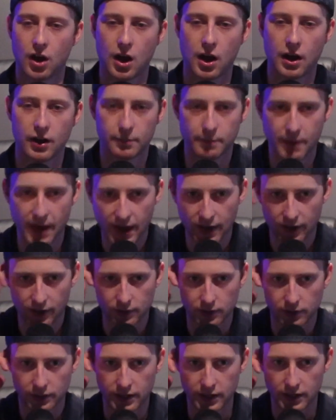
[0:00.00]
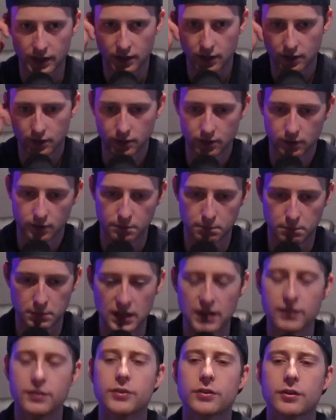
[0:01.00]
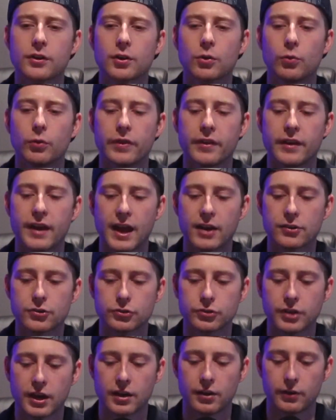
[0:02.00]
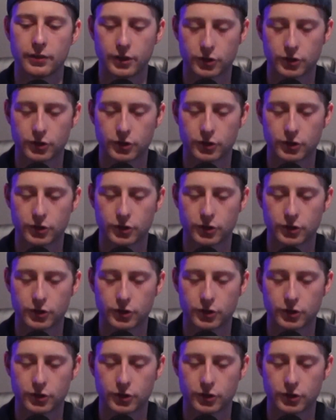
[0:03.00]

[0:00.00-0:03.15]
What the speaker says: automatically mean that they're going to win the national title.